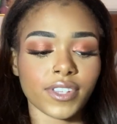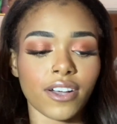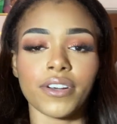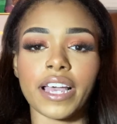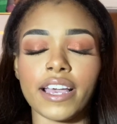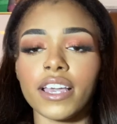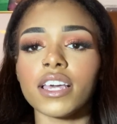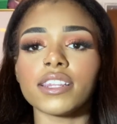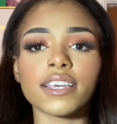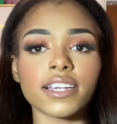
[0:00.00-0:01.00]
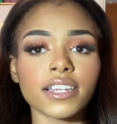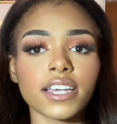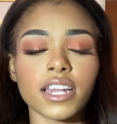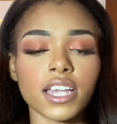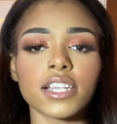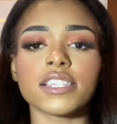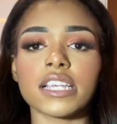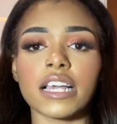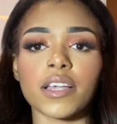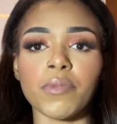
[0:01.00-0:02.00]
Okay, and then getting into
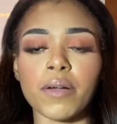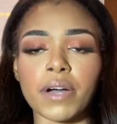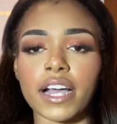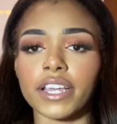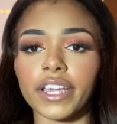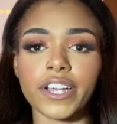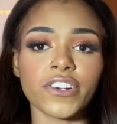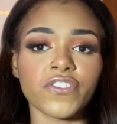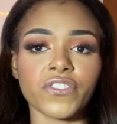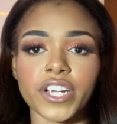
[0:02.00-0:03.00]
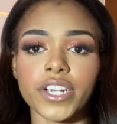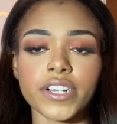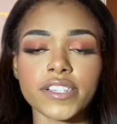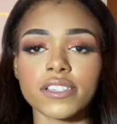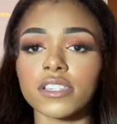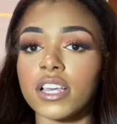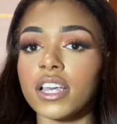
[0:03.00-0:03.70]
like my body care and fragrance,